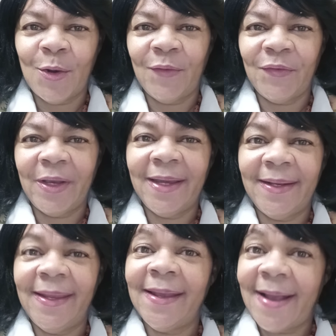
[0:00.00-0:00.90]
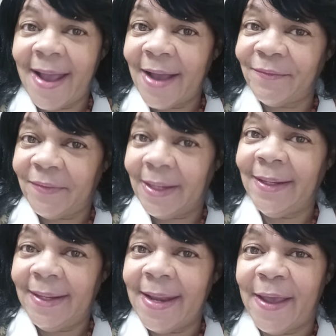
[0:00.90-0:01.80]
offering, and a calf
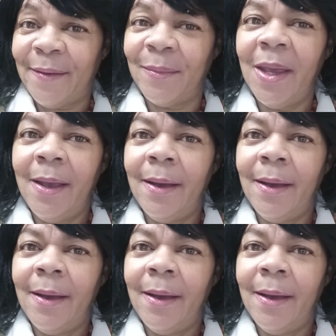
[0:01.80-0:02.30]
and a lamb,